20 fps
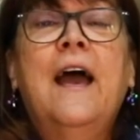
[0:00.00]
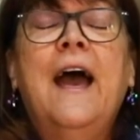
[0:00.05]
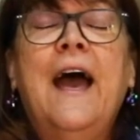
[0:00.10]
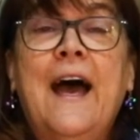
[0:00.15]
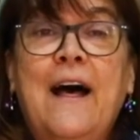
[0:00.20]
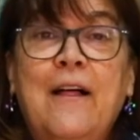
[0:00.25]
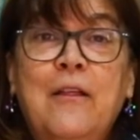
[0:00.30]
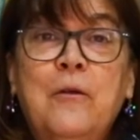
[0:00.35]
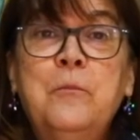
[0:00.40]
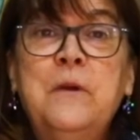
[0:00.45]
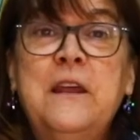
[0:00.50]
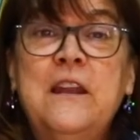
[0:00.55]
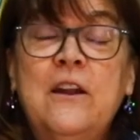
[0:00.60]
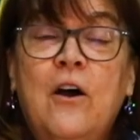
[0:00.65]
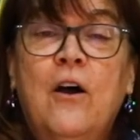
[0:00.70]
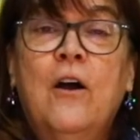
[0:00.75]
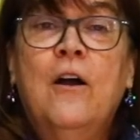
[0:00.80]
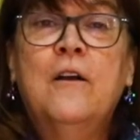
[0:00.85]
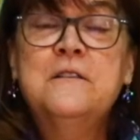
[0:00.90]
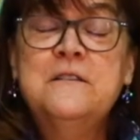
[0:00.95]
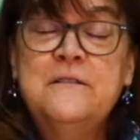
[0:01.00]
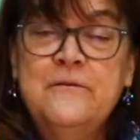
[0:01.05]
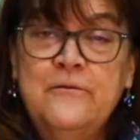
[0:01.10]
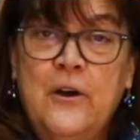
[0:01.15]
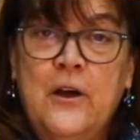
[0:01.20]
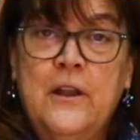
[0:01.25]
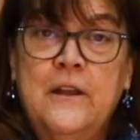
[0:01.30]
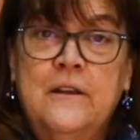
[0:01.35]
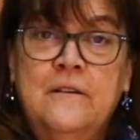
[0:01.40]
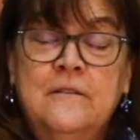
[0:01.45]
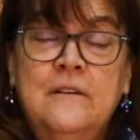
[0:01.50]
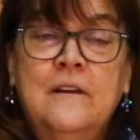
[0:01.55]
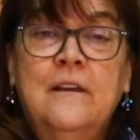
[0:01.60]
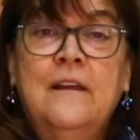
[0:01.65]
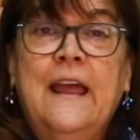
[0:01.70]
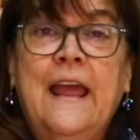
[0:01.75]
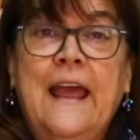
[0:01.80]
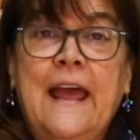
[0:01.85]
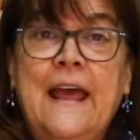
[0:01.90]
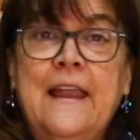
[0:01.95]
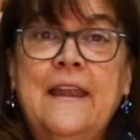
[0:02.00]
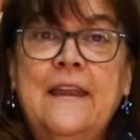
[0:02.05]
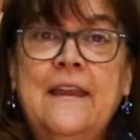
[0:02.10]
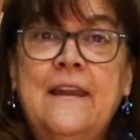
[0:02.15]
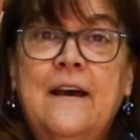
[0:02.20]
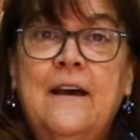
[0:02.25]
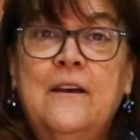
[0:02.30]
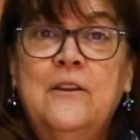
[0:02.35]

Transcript: Alameda Arts Fun. And